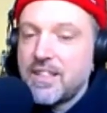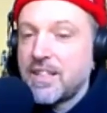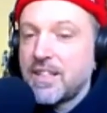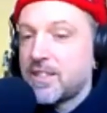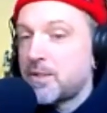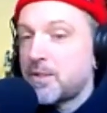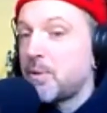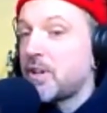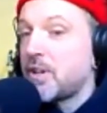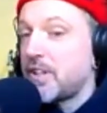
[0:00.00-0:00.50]

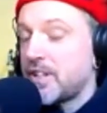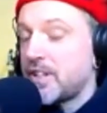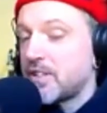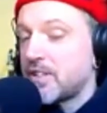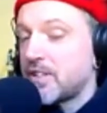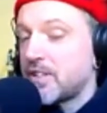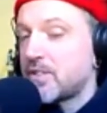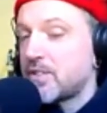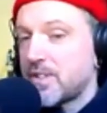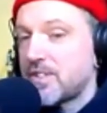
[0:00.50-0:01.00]

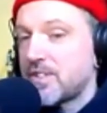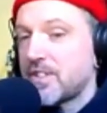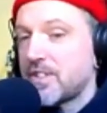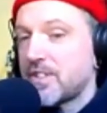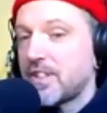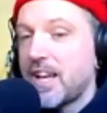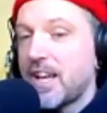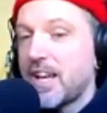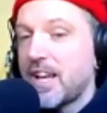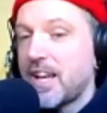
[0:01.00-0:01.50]
experience, or this
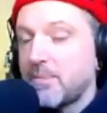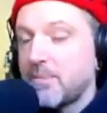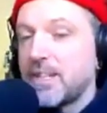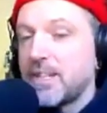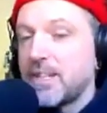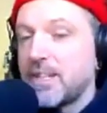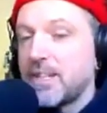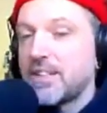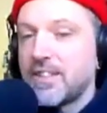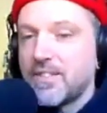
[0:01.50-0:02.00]

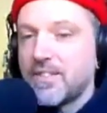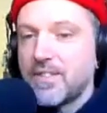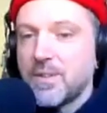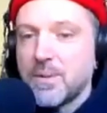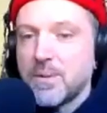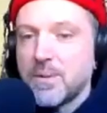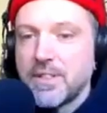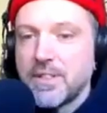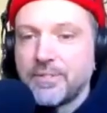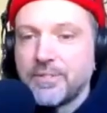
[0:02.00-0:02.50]
alignment, if
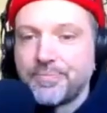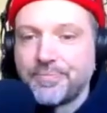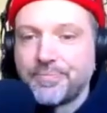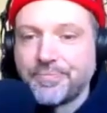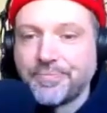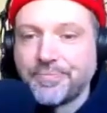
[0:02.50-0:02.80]
you will.